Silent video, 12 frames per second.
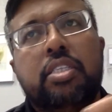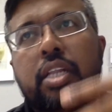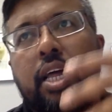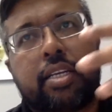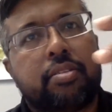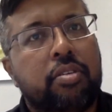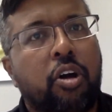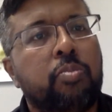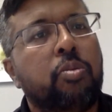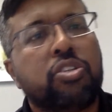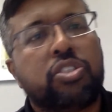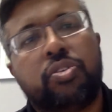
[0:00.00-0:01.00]
like
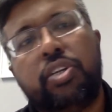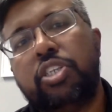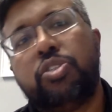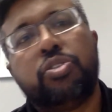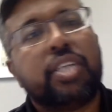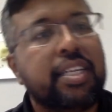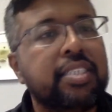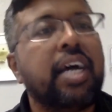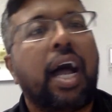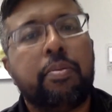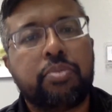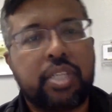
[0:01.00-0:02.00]
almost 3 to 10
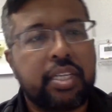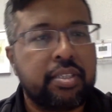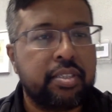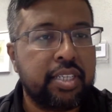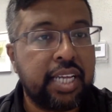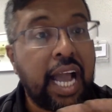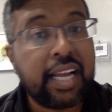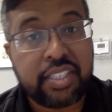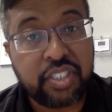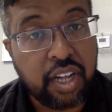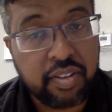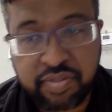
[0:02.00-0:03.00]
times than the ad
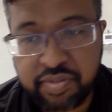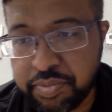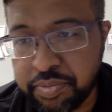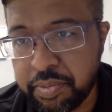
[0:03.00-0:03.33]
itself.